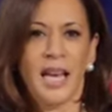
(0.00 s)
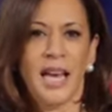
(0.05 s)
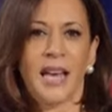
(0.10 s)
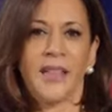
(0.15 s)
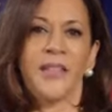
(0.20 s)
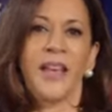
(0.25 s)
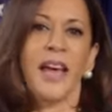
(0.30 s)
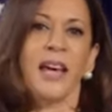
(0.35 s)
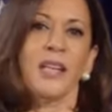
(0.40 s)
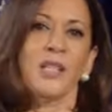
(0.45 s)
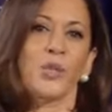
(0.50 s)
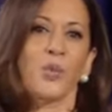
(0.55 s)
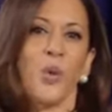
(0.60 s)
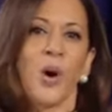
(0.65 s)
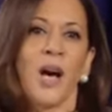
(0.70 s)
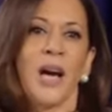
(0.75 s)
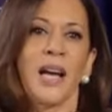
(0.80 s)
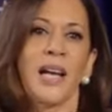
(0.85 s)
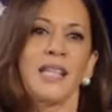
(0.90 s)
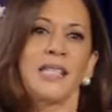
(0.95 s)
And that is
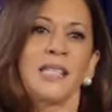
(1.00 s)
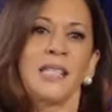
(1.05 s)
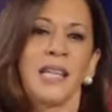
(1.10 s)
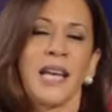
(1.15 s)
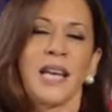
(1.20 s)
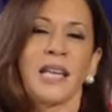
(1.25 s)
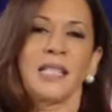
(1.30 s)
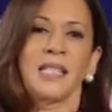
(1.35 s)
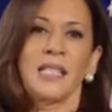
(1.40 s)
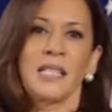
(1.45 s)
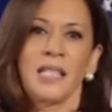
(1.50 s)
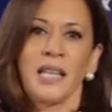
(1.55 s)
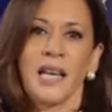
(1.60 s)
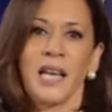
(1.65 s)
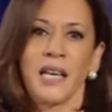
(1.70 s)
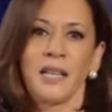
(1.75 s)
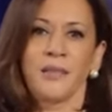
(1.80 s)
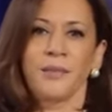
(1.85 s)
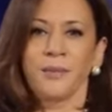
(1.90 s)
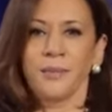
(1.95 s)
why I stand
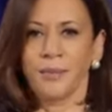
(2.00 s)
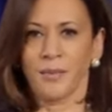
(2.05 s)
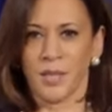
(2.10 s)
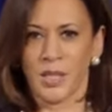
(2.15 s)
today